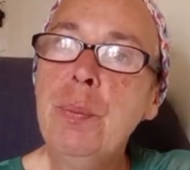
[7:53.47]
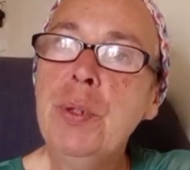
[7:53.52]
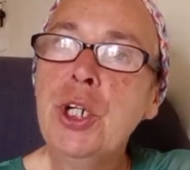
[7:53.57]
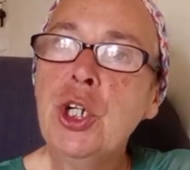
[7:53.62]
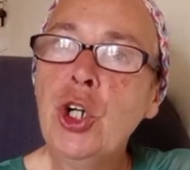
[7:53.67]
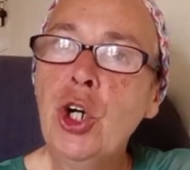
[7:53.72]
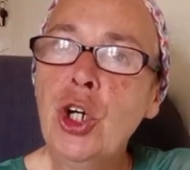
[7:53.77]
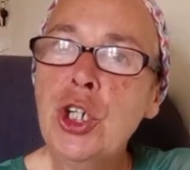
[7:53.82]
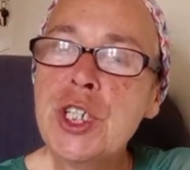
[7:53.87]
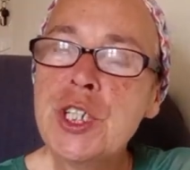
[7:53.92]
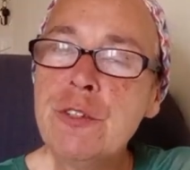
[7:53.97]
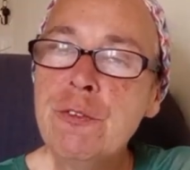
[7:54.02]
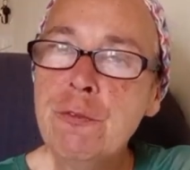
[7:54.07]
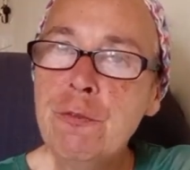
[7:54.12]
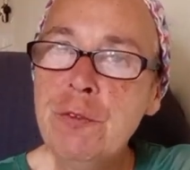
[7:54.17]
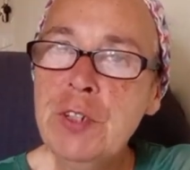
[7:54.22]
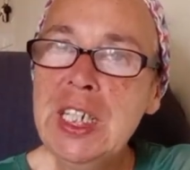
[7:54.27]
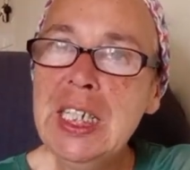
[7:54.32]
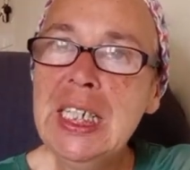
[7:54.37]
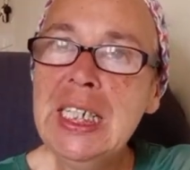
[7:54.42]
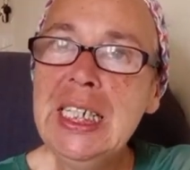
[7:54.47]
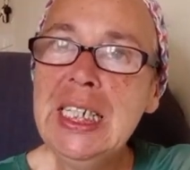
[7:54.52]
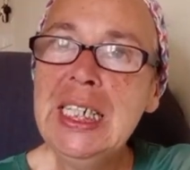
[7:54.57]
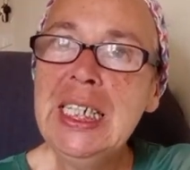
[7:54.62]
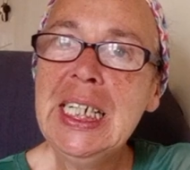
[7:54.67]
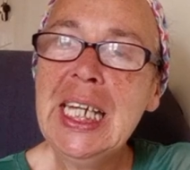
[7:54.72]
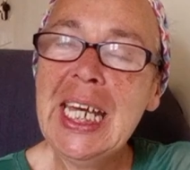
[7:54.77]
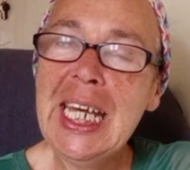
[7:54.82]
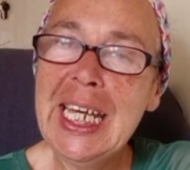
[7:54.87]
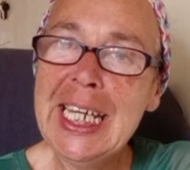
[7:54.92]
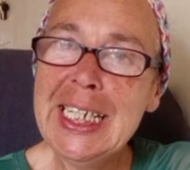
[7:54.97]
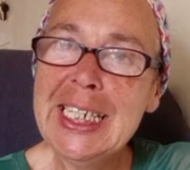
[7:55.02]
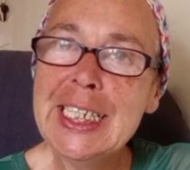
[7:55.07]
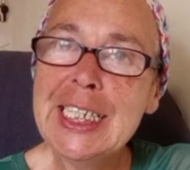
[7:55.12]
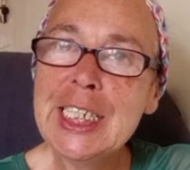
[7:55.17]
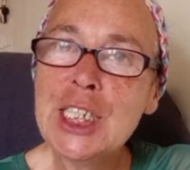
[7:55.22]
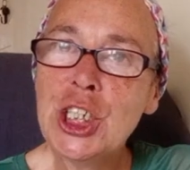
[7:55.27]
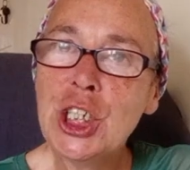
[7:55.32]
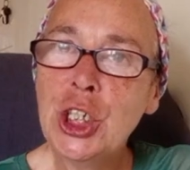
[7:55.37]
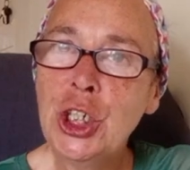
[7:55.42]
because feeling
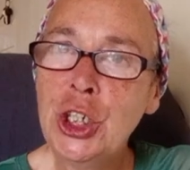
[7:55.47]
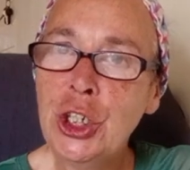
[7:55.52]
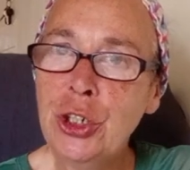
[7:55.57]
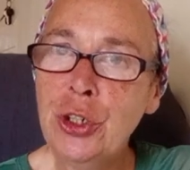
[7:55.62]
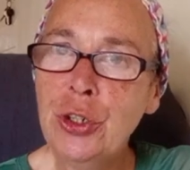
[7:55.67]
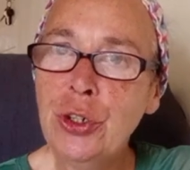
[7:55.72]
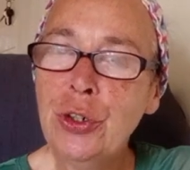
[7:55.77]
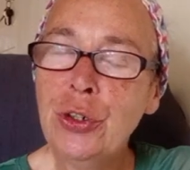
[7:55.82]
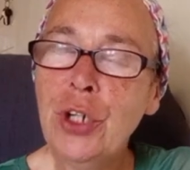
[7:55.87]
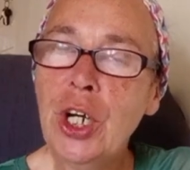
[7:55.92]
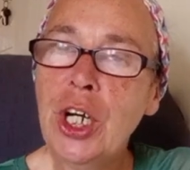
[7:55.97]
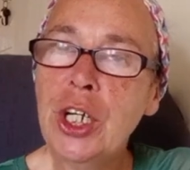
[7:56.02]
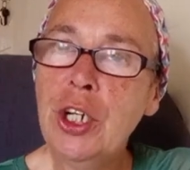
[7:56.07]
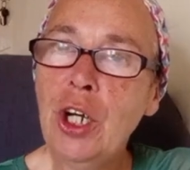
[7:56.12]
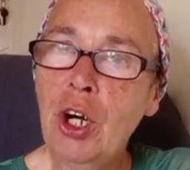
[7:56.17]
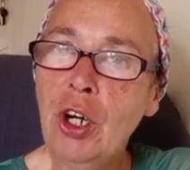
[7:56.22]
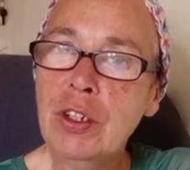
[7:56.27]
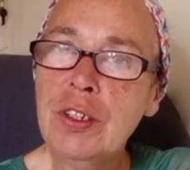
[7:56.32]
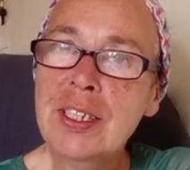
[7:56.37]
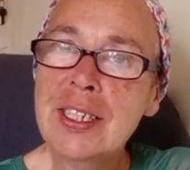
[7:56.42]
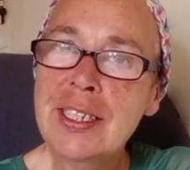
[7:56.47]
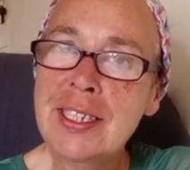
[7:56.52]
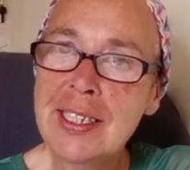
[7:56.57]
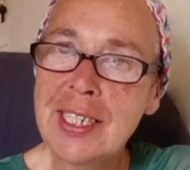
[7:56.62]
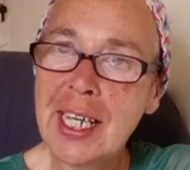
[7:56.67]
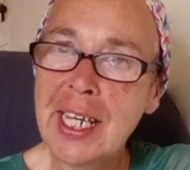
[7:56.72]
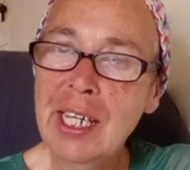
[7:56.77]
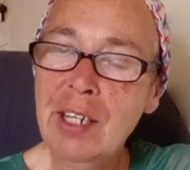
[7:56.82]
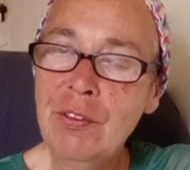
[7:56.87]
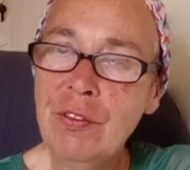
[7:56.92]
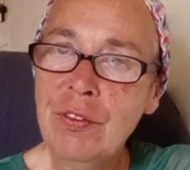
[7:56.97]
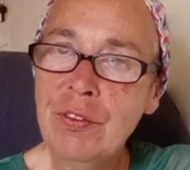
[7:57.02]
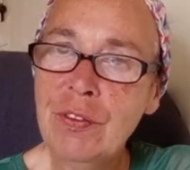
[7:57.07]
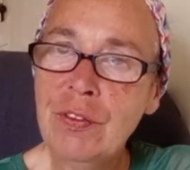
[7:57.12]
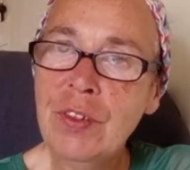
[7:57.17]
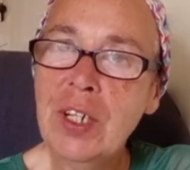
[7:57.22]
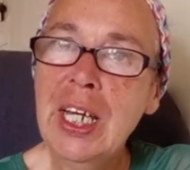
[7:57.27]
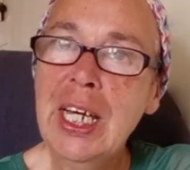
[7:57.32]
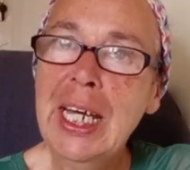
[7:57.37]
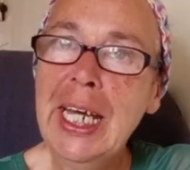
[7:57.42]
insecure and unsafe
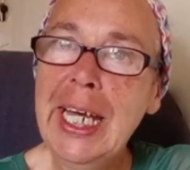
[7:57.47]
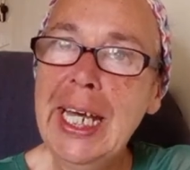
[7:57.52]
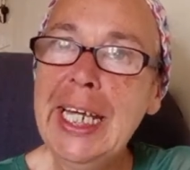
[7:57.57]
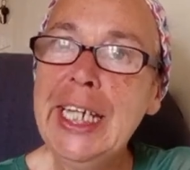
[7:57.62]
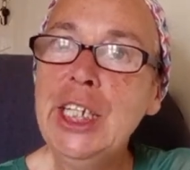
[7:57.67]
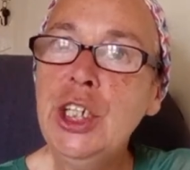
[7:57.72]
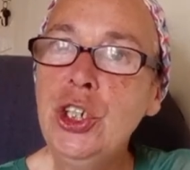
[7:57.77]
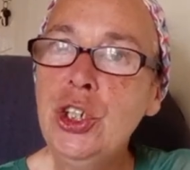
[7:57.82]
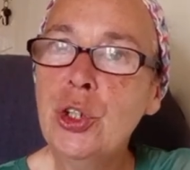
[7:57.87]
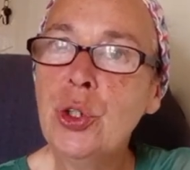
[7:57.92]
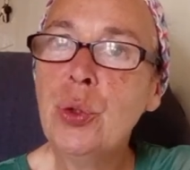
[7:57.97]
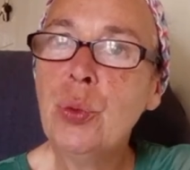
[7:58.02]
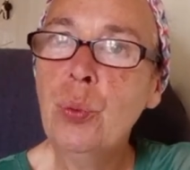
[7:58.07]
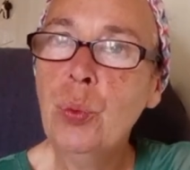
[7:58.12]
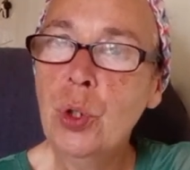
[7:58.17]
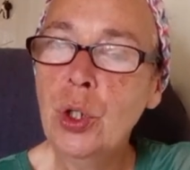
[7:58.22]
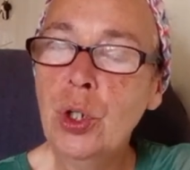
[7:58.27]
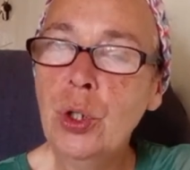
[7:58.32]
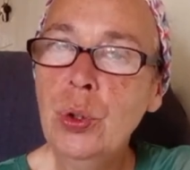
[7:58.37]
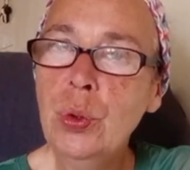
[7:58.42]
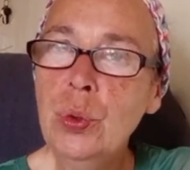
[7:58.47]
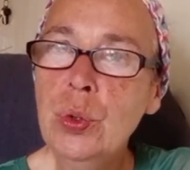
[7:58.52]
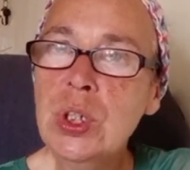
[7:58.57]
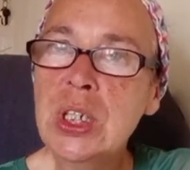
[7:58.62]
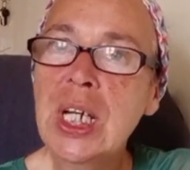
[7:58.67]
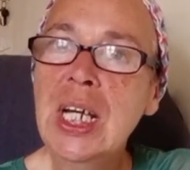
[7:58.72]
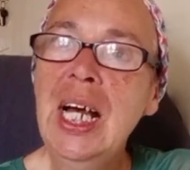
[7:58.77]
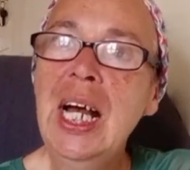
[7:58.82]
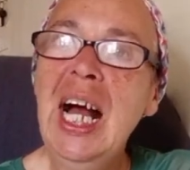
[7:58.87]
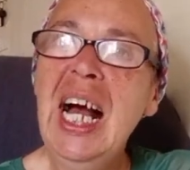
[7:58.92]
in your world